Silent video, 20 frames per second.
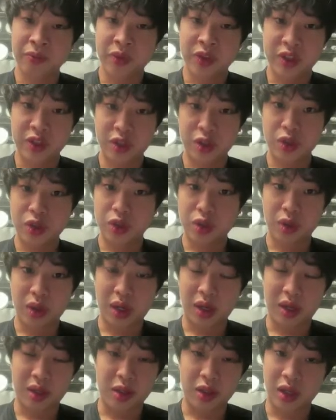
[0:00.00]
so
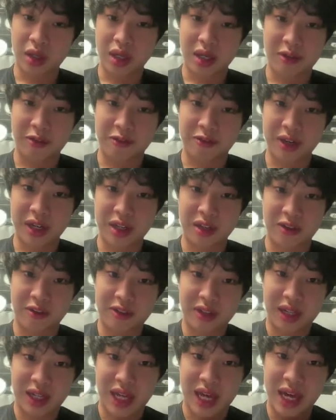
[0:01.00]
are not afraid of
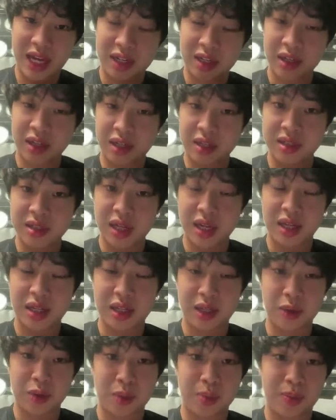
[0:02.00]
like hackers, and
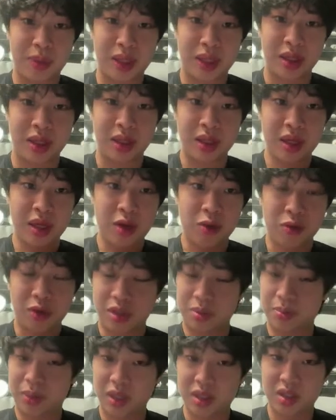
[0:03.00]
they would be
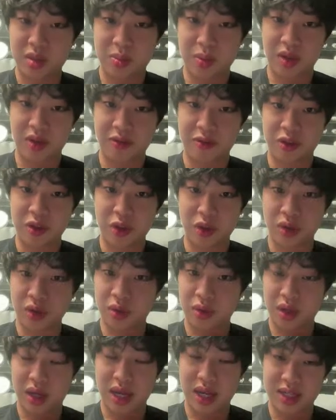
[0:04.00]
responsible if your
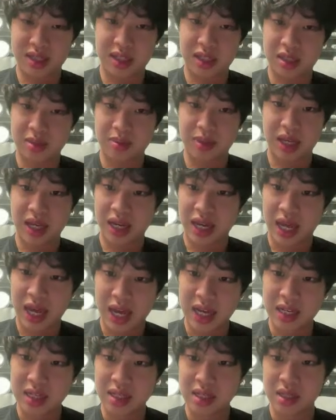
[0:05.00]
assets get
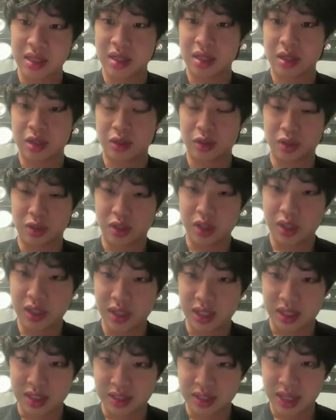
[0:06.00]
hacked to a certain
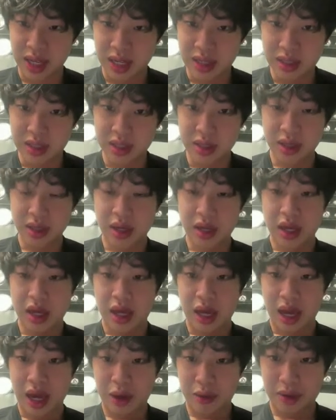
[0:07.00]
extent.
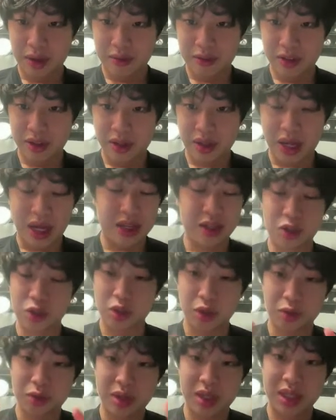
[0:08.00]
However, and you
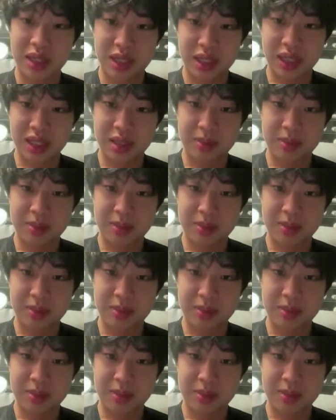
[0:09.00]
don't really need like